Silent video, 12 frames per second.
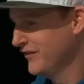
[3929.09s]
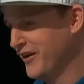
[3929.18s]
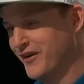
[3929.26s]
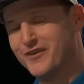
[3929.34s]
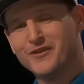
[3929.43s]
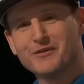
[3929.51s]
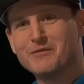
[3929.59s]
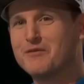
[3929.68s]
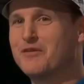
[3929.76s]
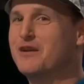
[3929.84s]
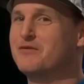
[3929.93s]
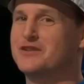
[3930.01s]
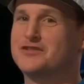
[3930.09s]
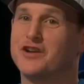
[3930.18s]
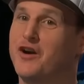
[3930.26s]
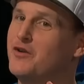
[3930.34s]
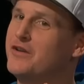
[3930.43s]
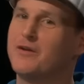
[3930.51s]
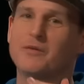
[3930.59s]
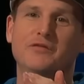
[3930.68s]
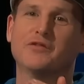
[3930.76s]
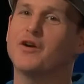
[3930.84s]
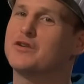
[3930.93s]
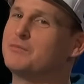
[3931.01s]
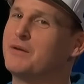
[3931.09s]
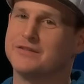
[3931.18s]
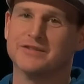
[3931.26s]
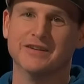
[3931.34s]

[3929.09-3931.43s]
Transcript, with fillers: no, one of my favorites. Oh yeah, we've talked about